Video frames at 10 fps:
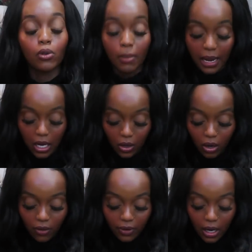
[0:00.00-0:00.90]
pull my ear
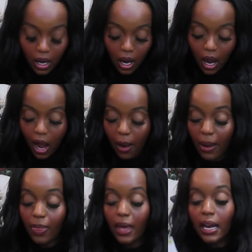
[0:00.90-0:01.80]
off.
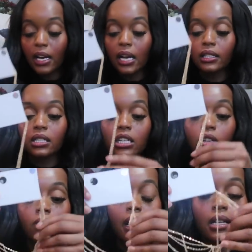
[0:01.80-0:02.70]
And then I got this
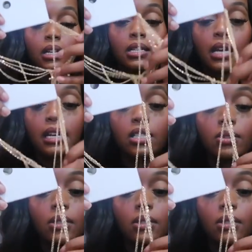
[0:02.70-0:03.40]
cute necklace. I need